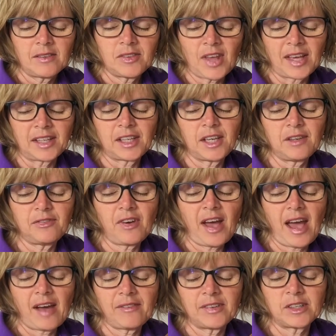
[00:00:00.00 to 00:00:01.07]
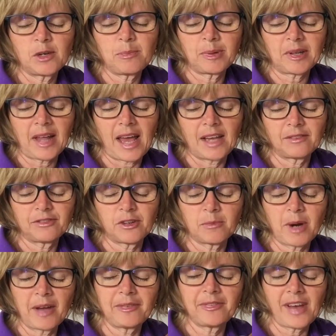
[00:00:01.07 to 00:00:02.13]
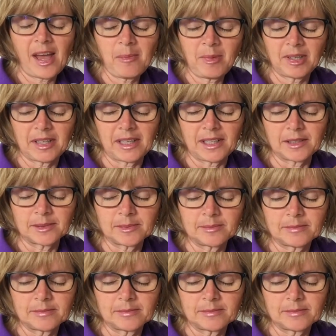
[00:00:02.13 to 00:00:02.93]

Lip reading: Thank you for having a plan for my family.